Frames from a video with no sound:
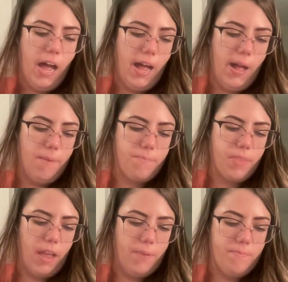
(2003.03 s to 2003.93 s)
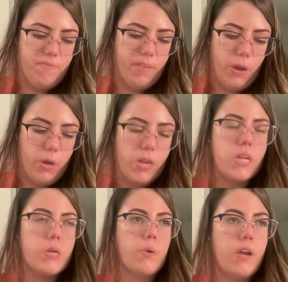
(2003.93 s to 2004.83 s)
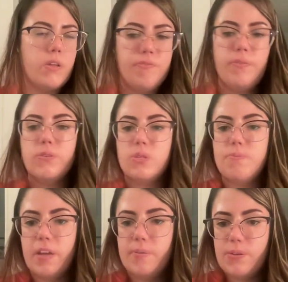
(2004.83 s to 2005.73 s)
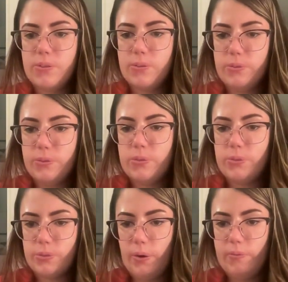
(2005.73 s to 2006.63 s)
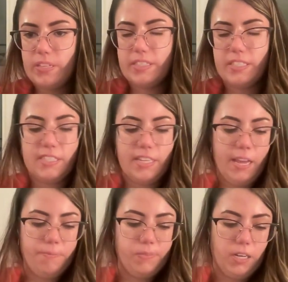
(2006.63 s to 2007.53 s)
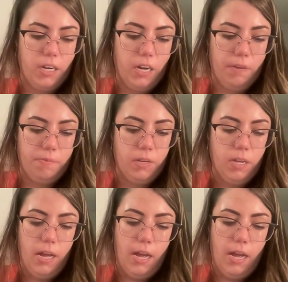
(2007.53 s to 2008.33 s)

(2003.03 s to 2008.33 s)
I'm very grateful to be able to do two jobs at the same time.